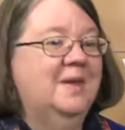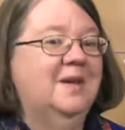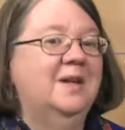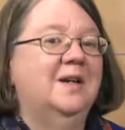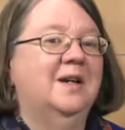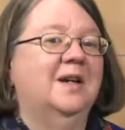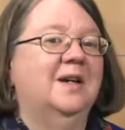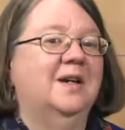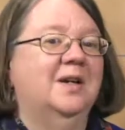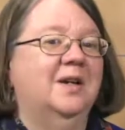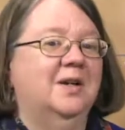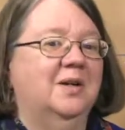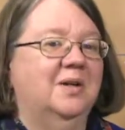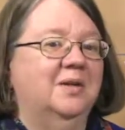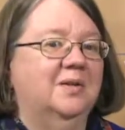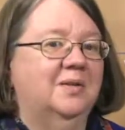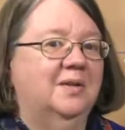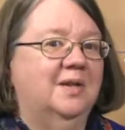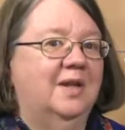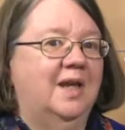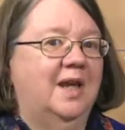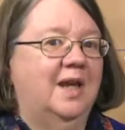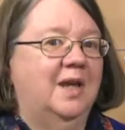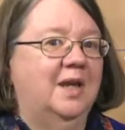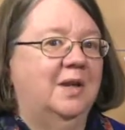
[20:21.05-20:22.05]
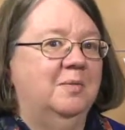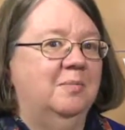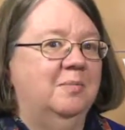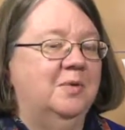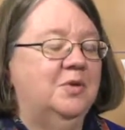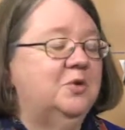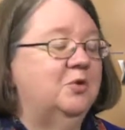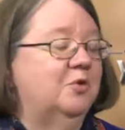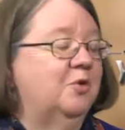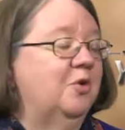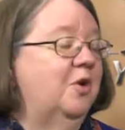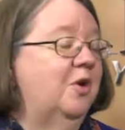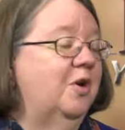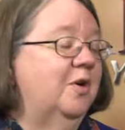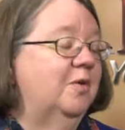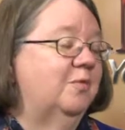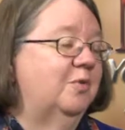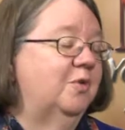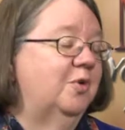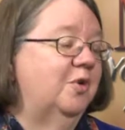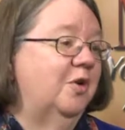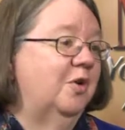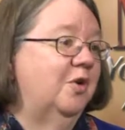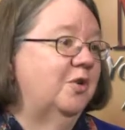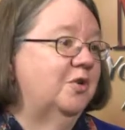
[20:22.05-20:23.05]
and Mr.
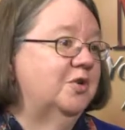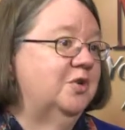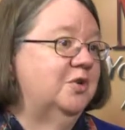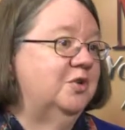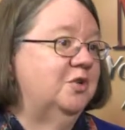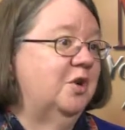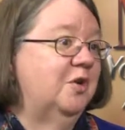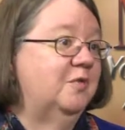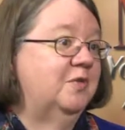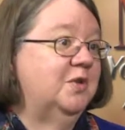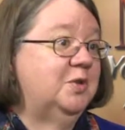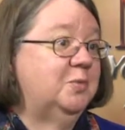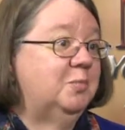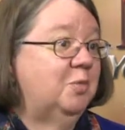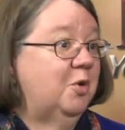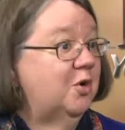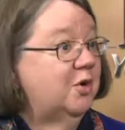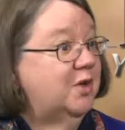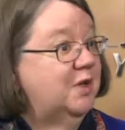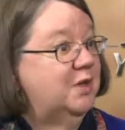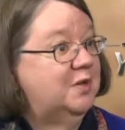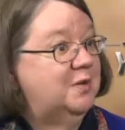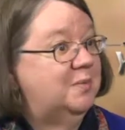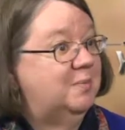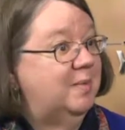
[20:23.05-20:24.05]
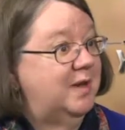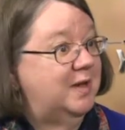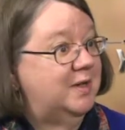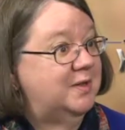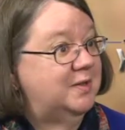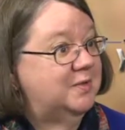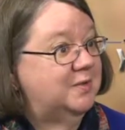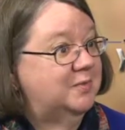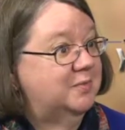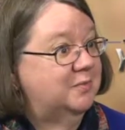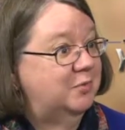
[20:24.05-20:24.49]
Culver auctioned off his parking space